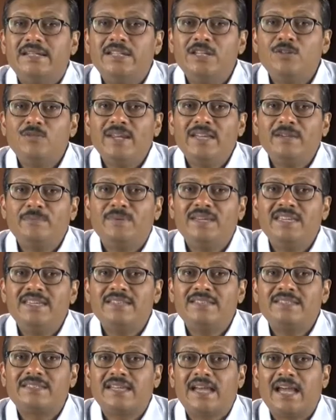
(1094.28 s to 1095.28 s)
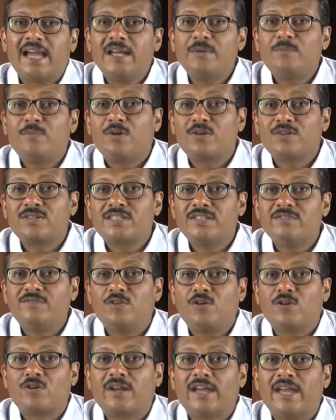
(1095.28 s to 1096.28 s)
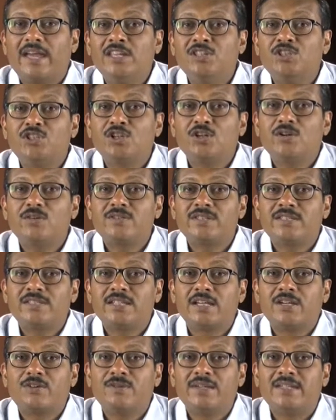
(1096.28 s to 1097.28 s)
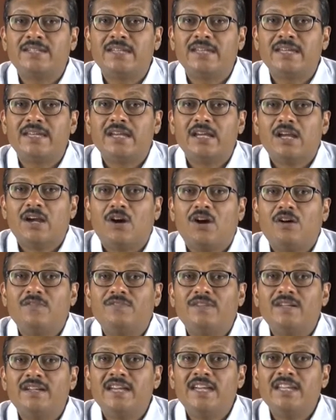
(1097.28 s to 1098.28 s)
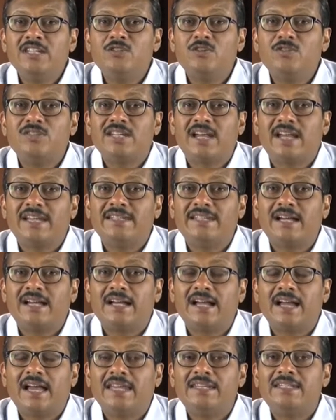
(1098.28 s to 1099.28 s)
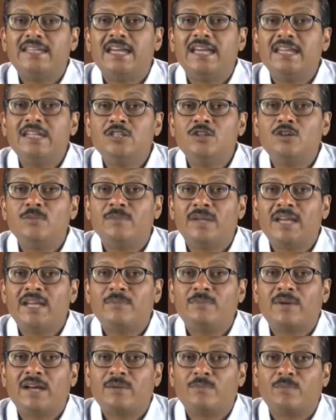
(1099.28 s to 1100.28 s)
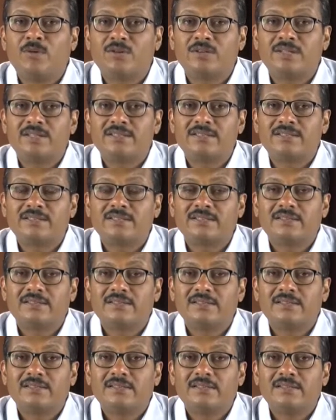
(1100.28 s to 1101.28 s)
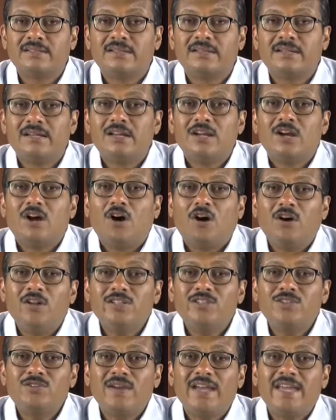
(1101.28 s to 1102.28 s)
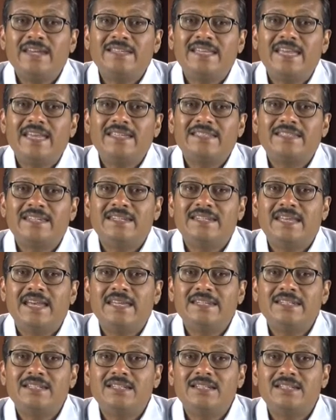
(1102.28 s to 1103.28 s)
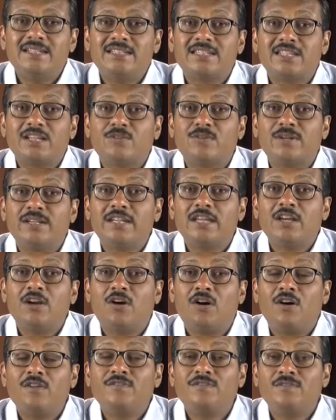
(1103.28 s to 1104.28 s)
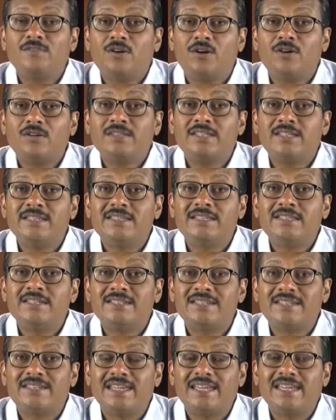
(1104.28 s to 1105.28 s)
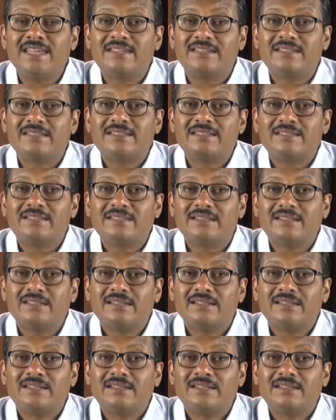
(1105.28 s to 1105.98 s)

during peace and proxy war ensure security of the Indochina and Indo-Myanmar borders. Also engaged in internal security of northeastern states.